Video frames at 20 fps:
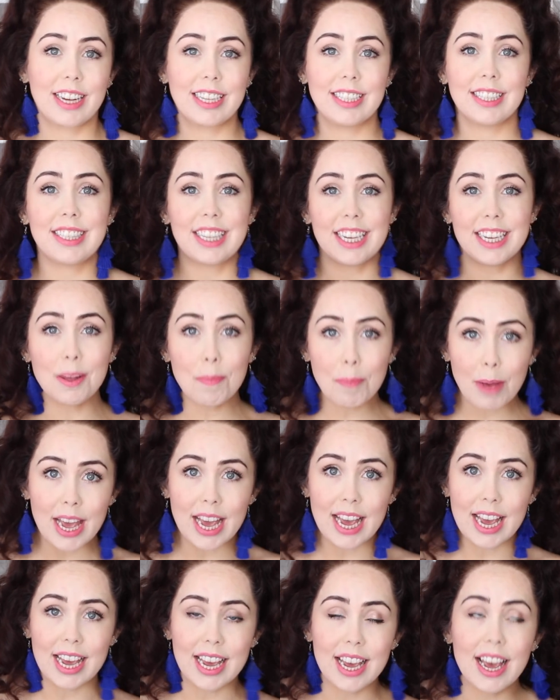I can see the
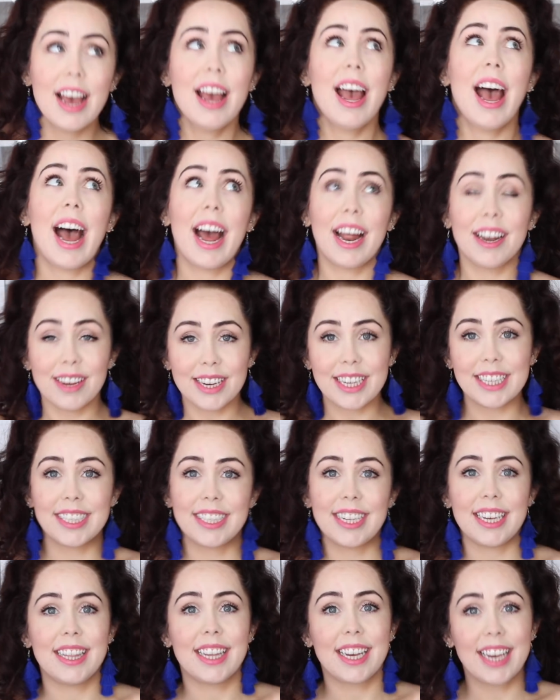P and I can
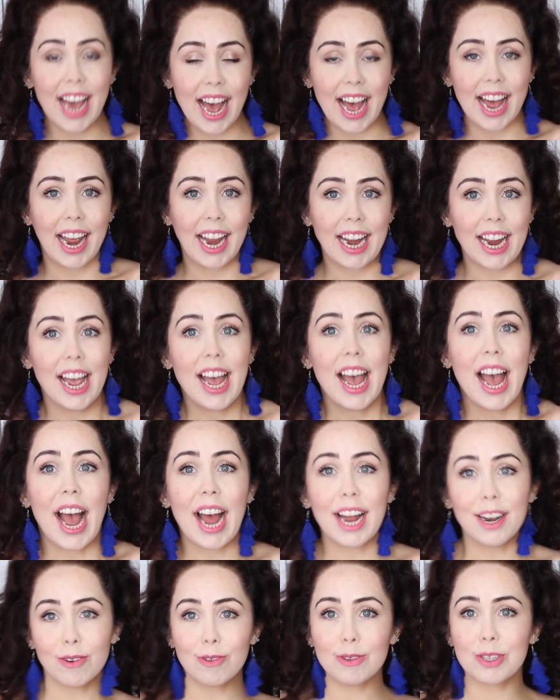see the K,
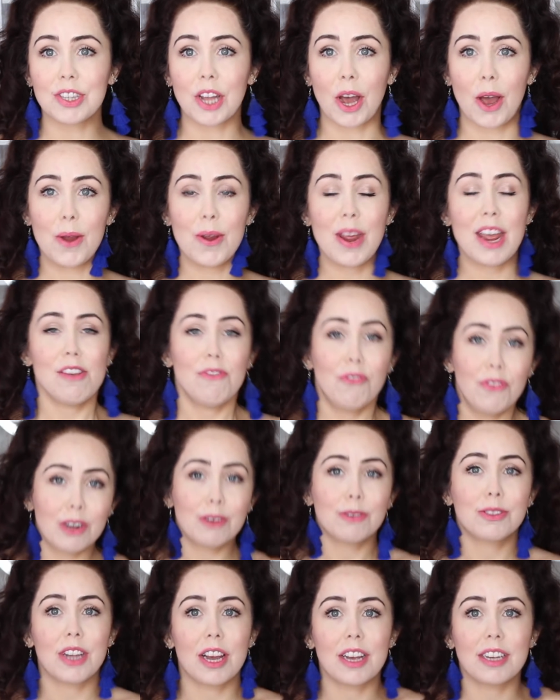and also it
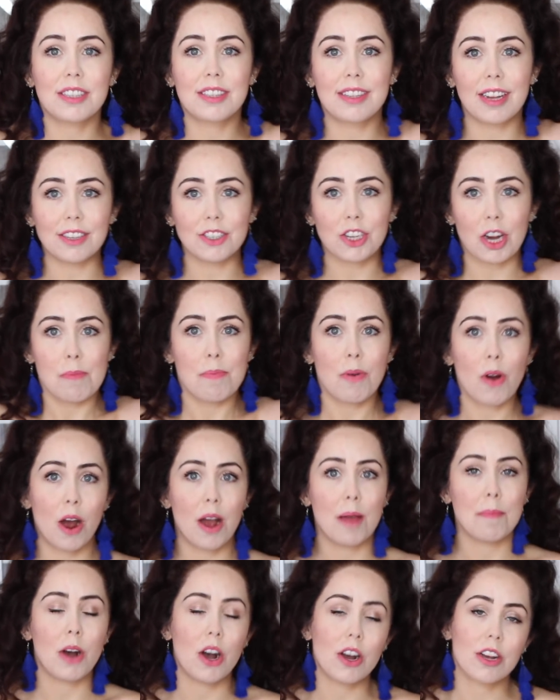feels like such a
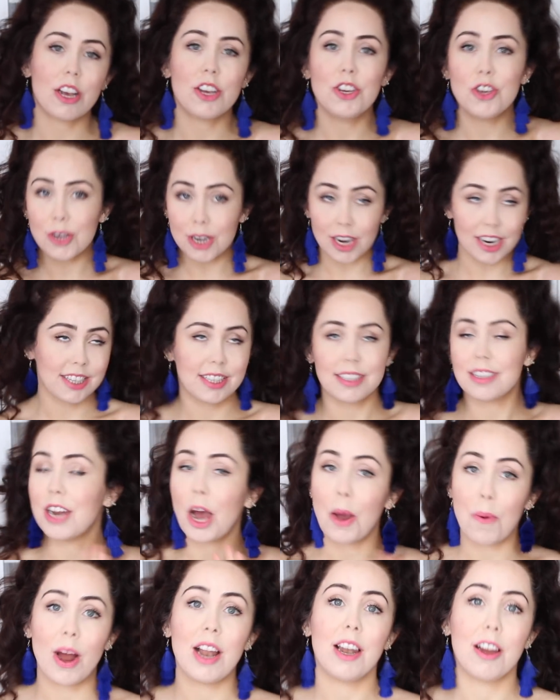Primark. You guys
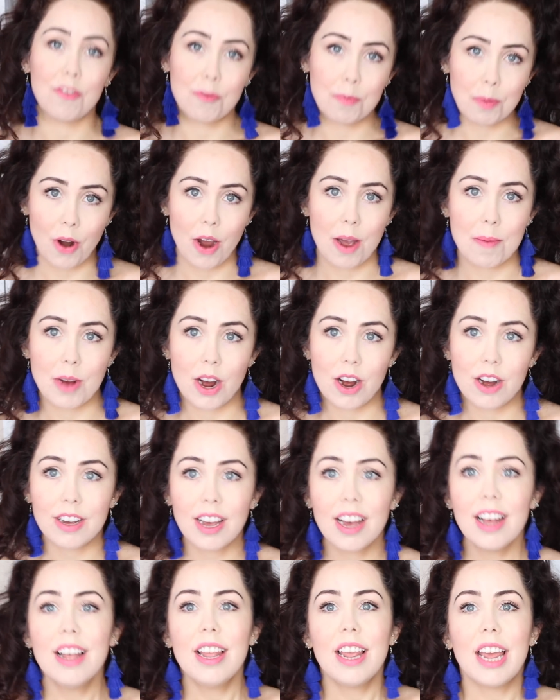know I love Primark.